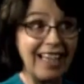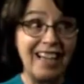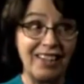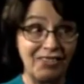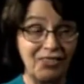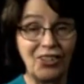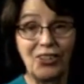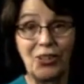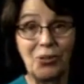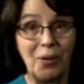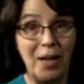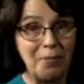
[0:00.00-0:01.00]
Yeah, for a
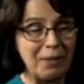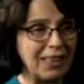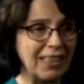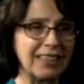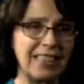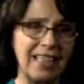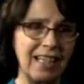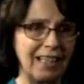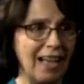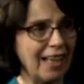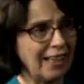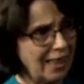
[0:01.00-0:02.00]
good while. Because, and
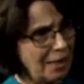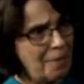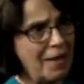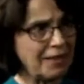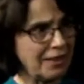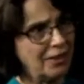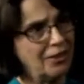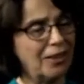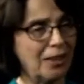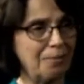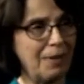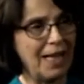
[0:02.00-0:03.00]
I keep asking you to
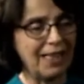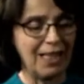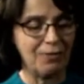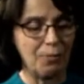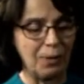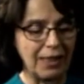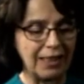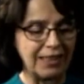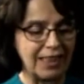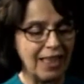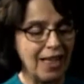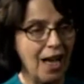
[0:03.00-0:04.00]
come back, Kevin,
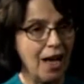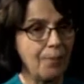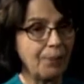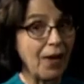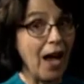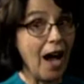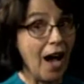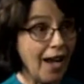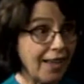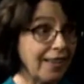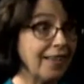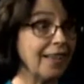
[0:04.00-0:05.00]
because
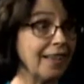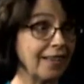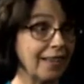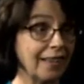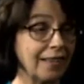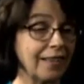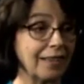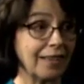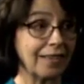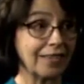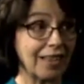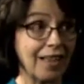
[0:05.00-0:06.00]
I think that there's a